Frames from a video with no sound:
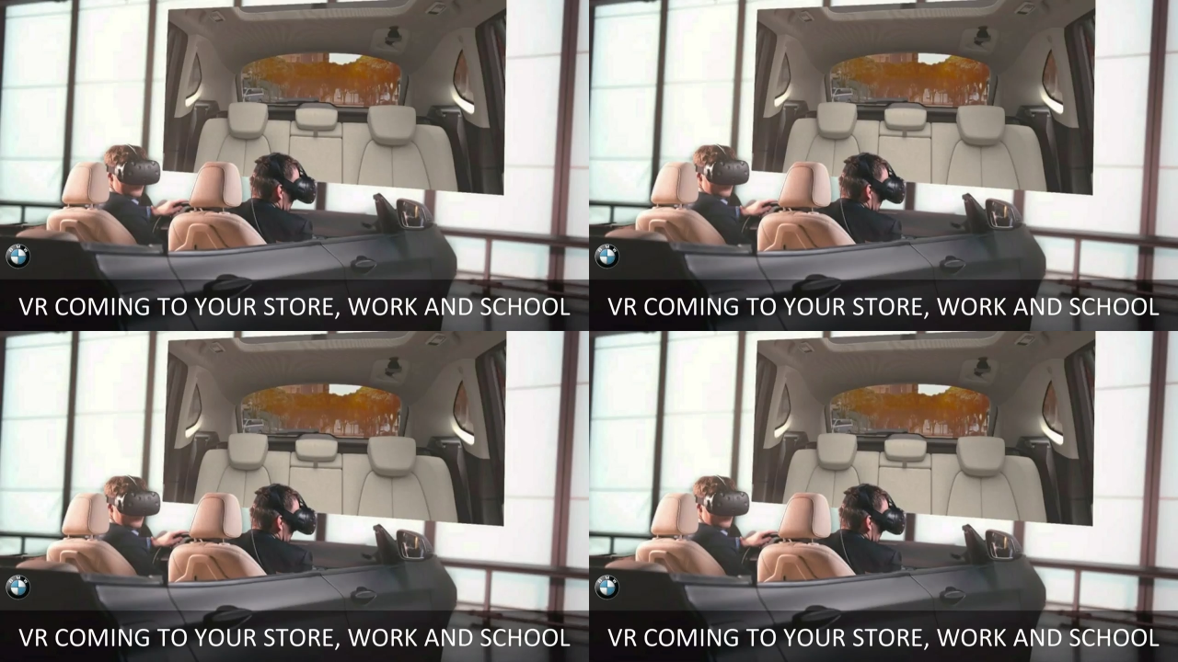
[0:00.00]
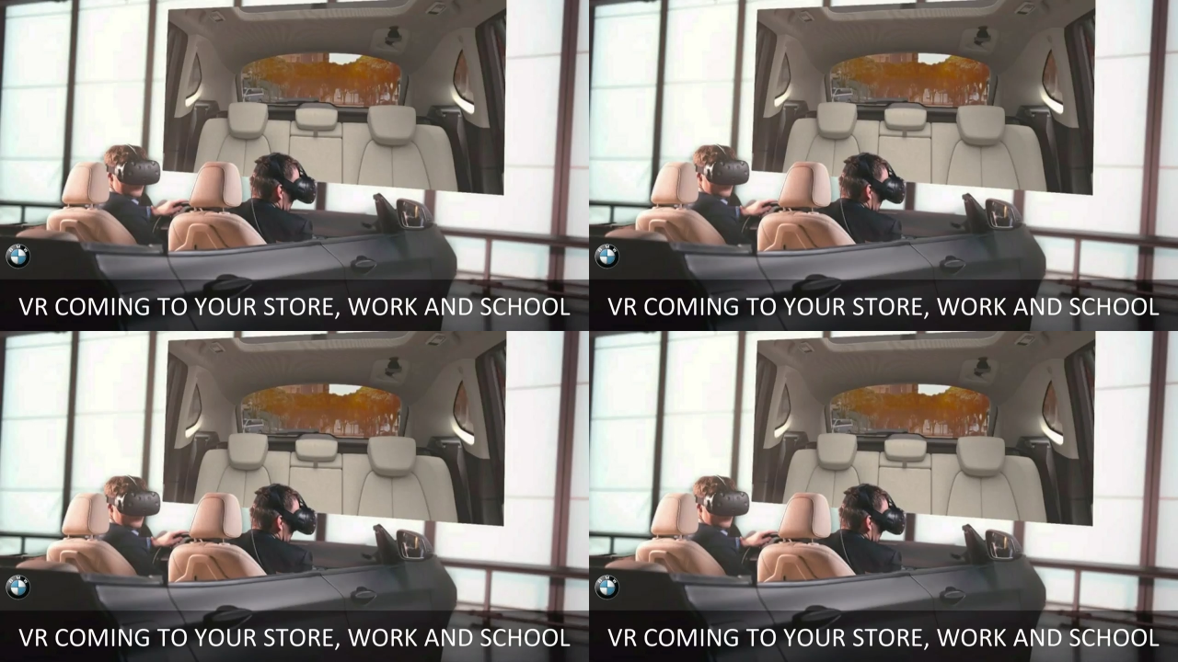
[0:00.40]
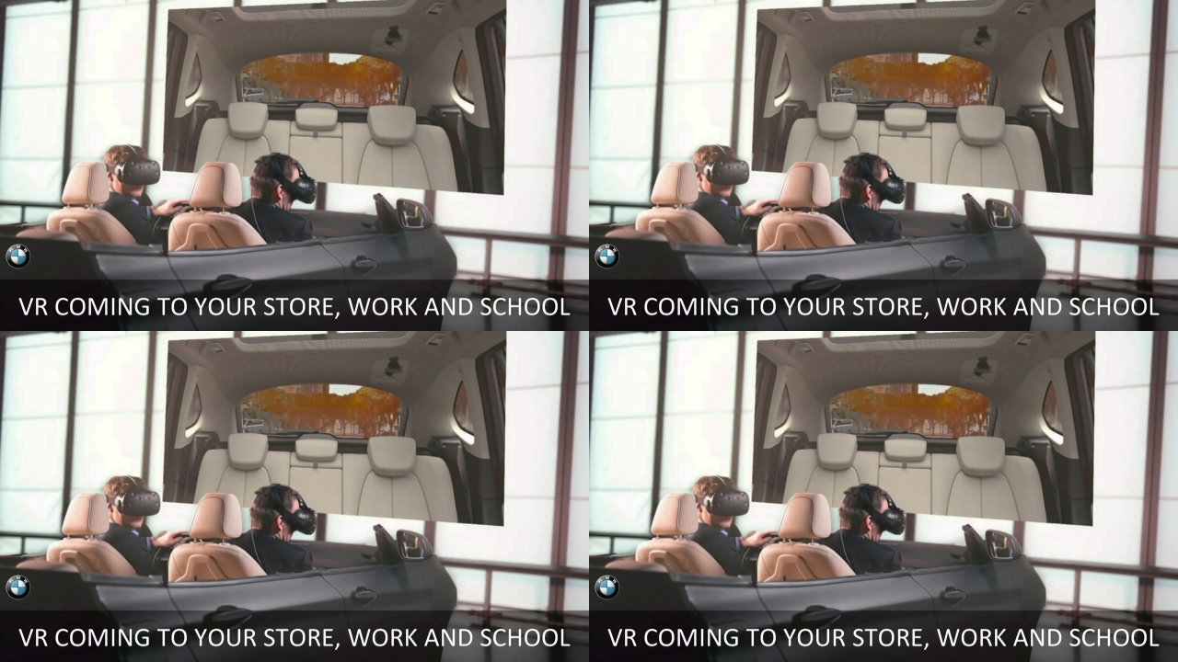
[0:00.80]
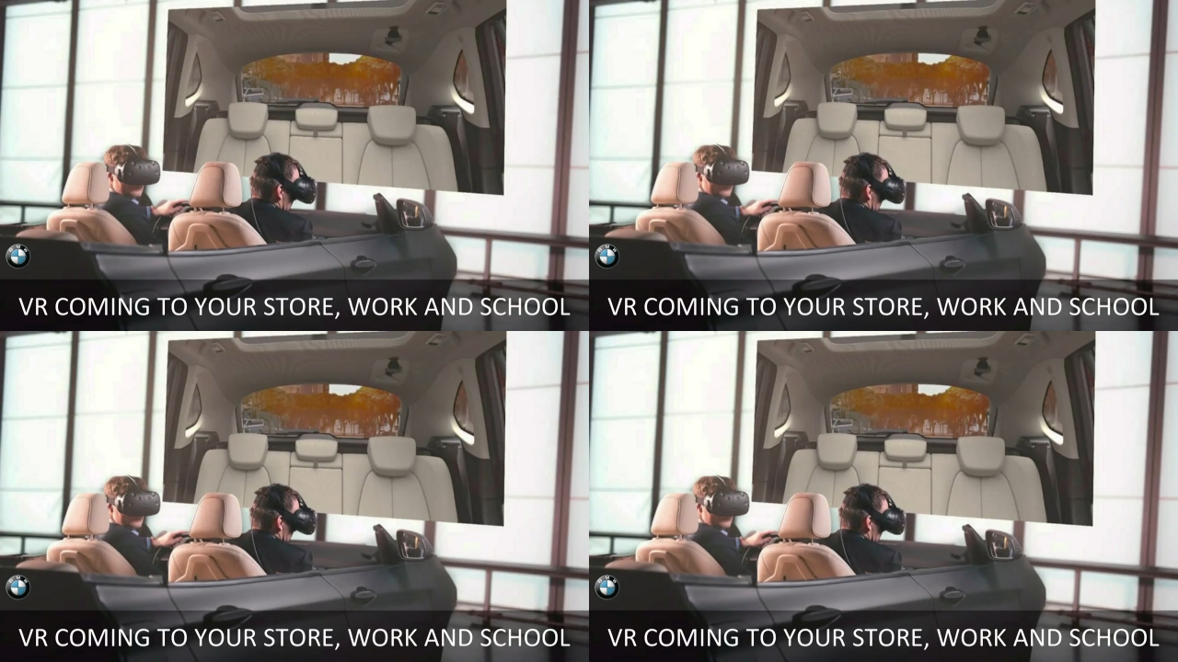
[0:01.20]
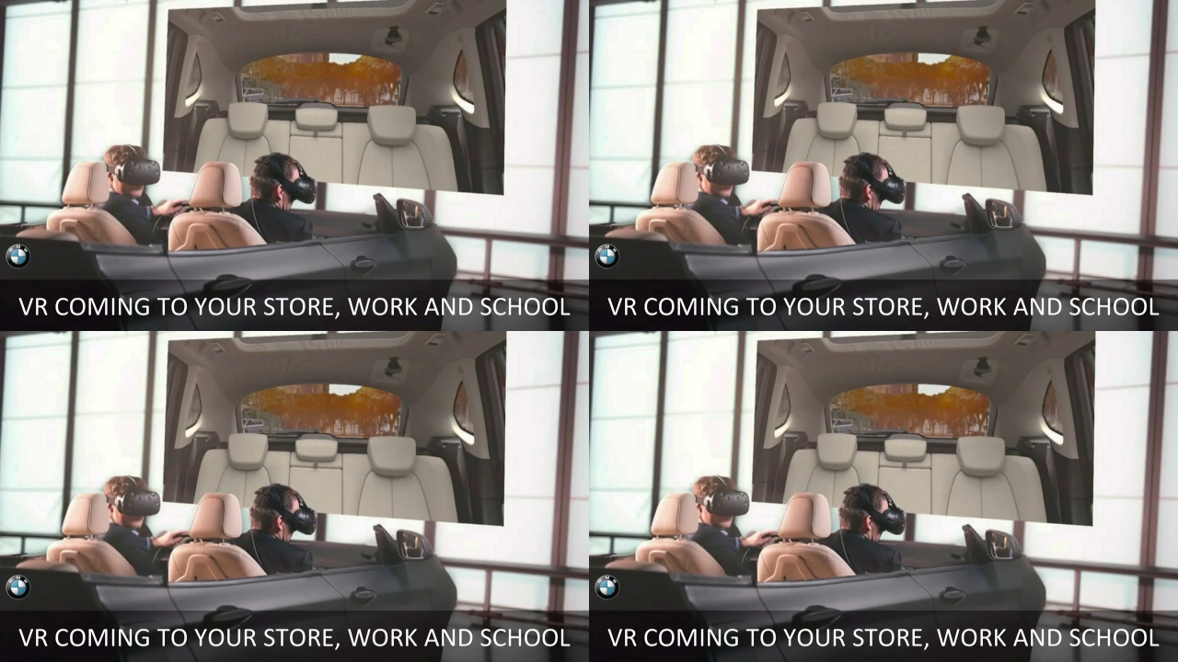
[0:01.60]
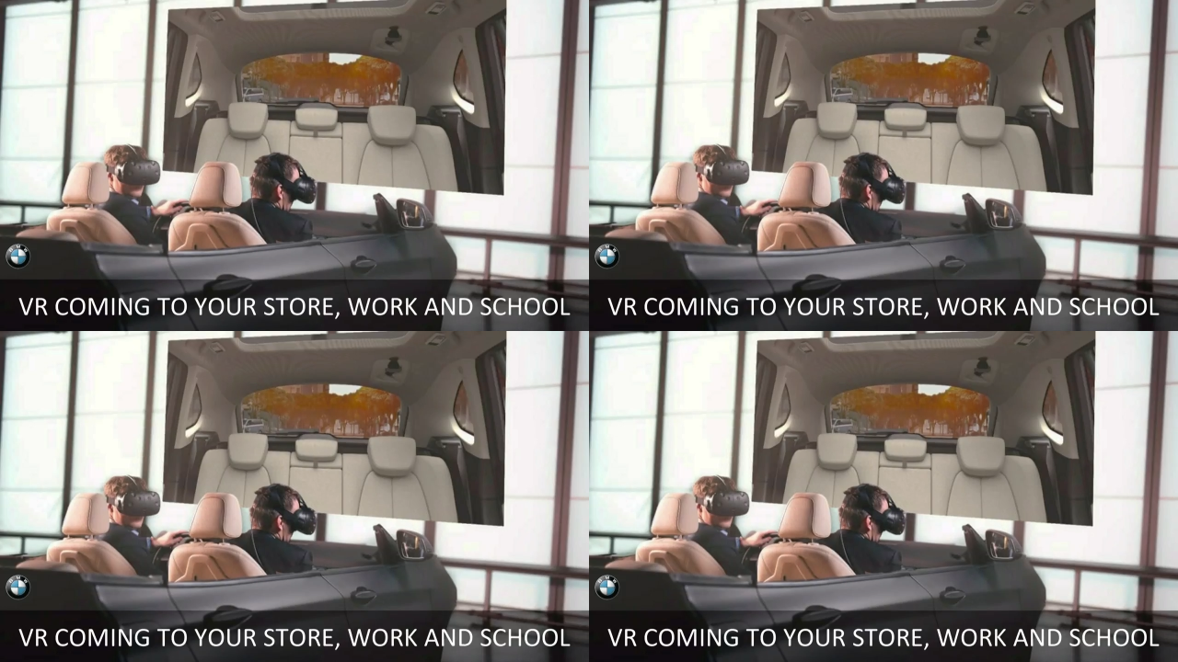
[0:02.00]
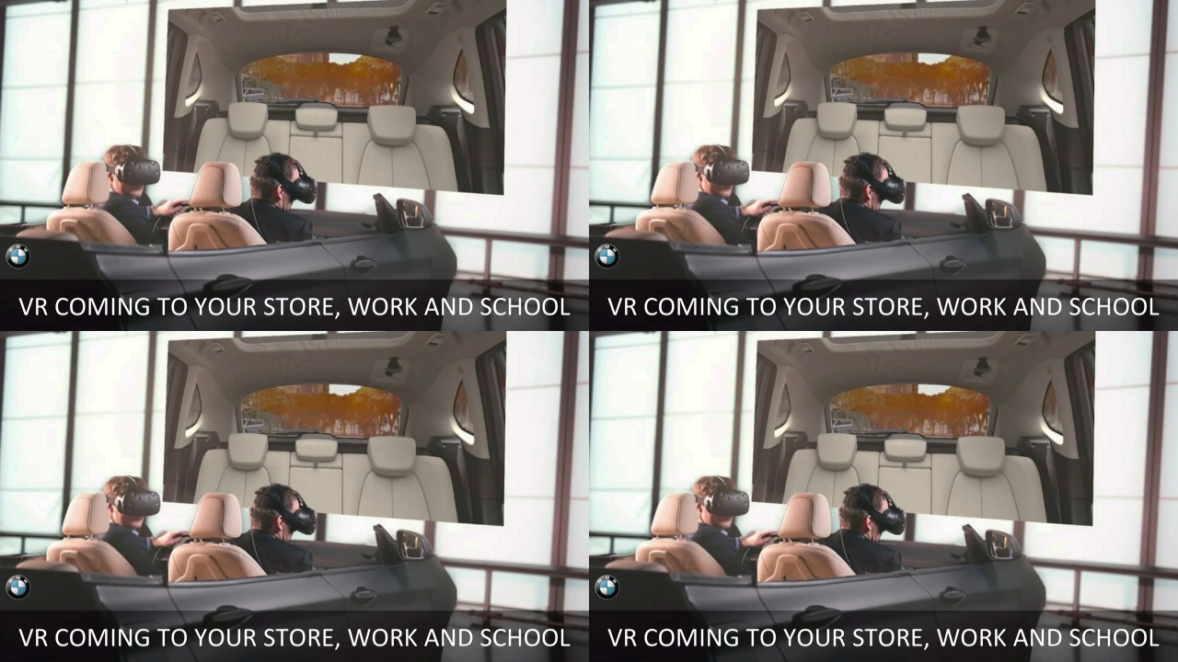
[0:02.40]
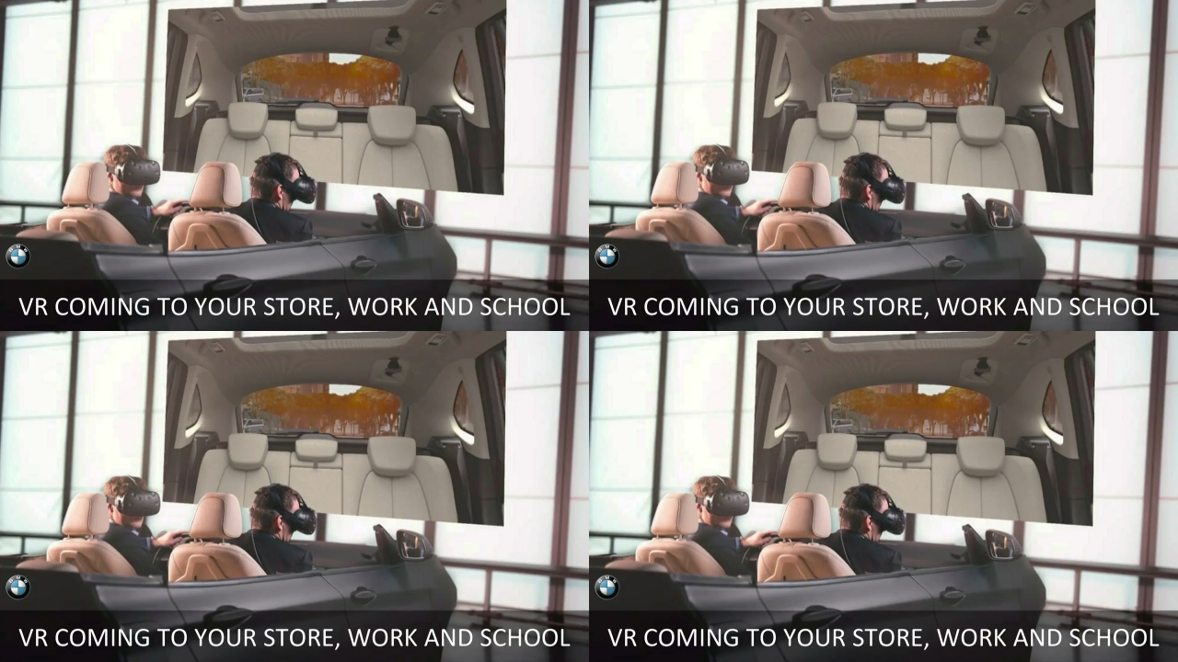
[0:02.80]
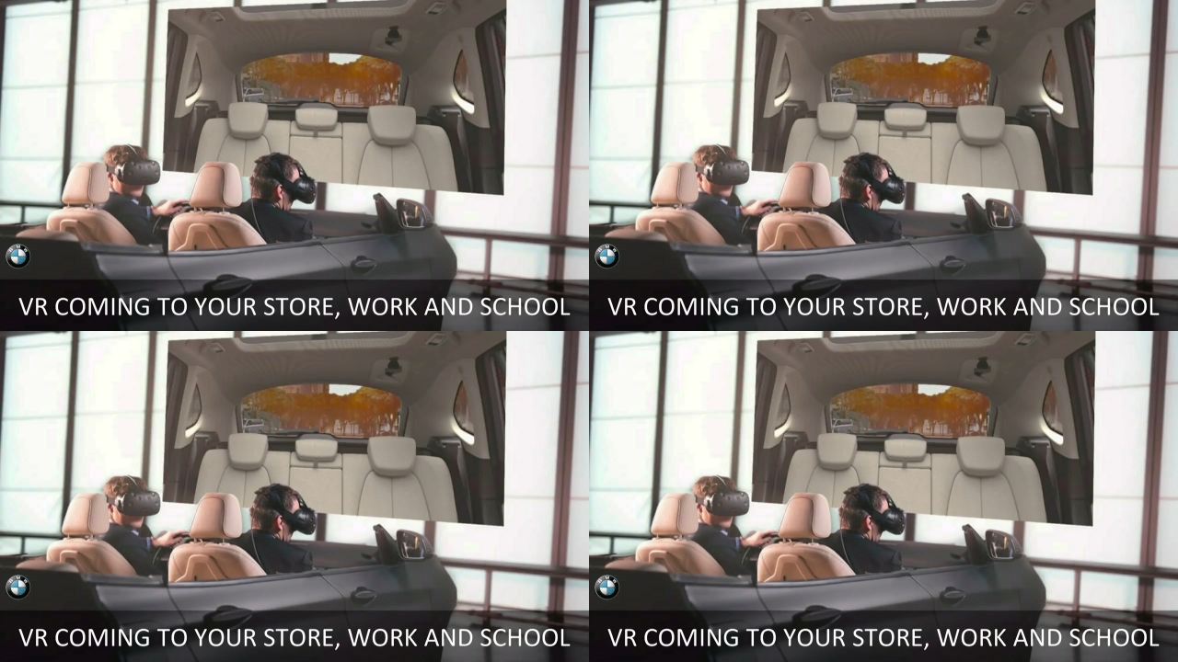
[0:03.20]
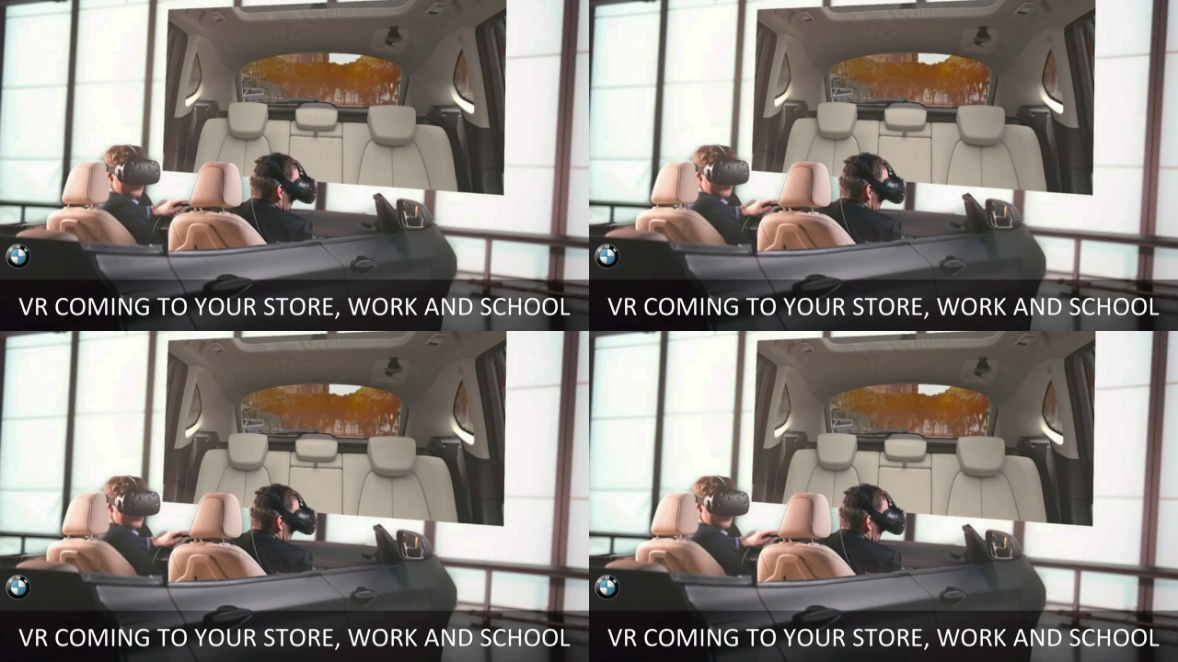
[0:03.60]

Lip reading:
Nobody's mouth can be seen.